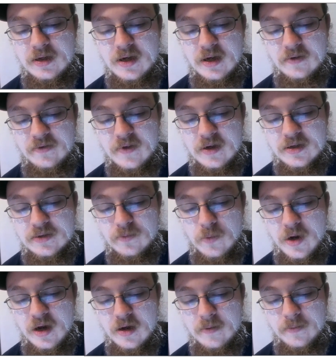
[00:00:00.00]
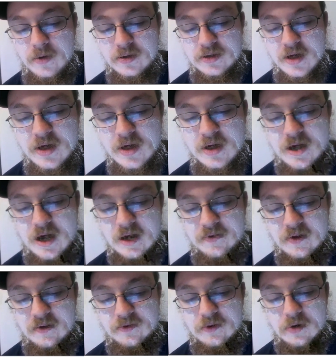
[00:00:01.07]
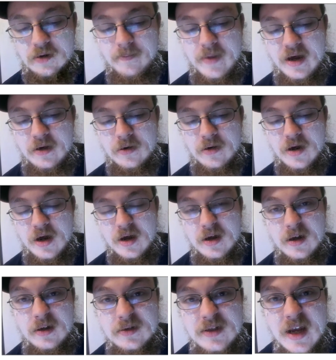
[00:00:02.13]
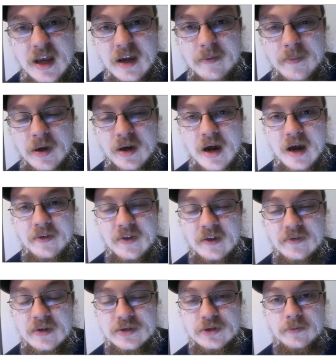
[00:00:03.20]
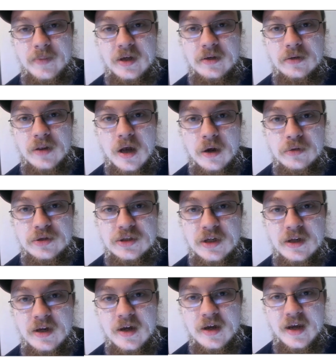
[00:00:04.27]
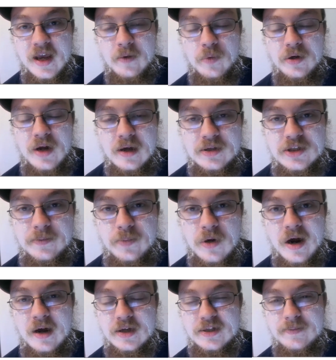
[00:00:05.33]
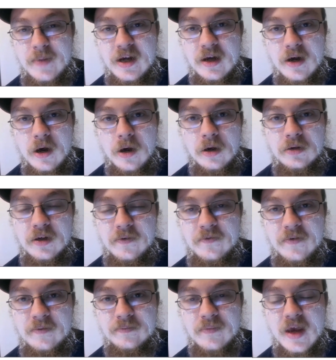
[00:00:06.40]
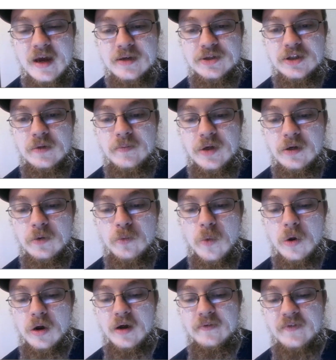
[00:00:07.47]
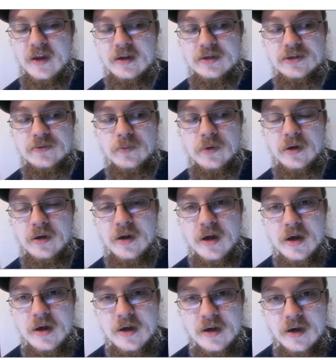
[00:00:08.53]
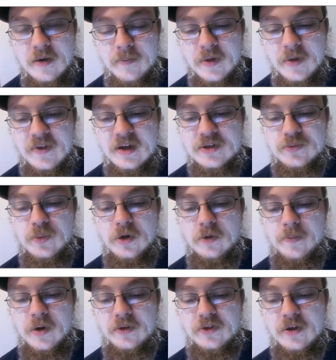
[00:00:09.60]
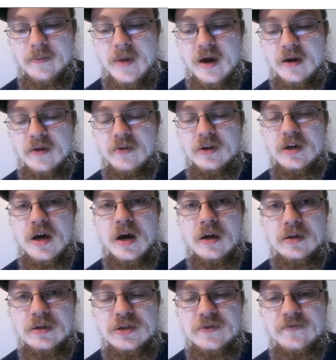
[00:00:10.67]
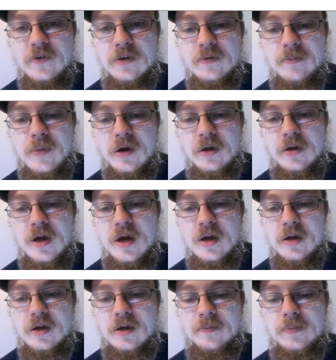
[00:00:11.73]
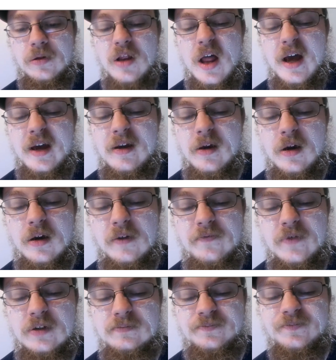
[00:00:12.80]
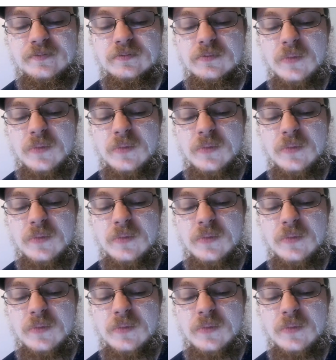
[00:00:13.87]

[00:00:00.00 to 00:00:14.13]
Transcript: to get this win because I think they're a better team. But I think this will be close, and it would not surprise me at all if SMU won this one. But this will put them out of the college football playoff.